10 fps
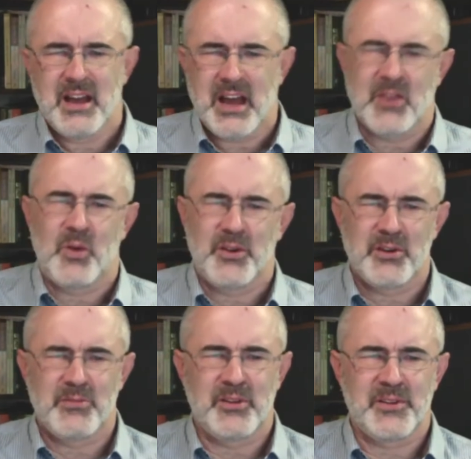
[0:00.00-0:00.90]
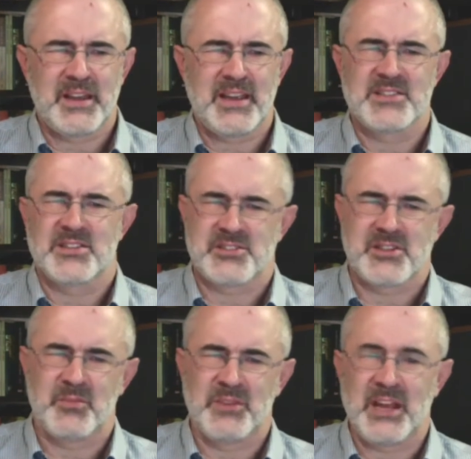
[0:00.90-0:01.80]
And the wonderful thing is that
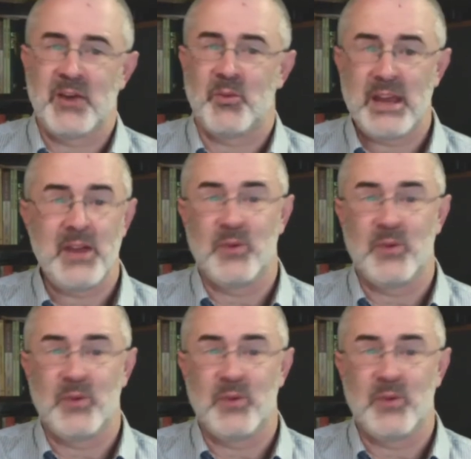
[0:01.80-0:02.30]
someday we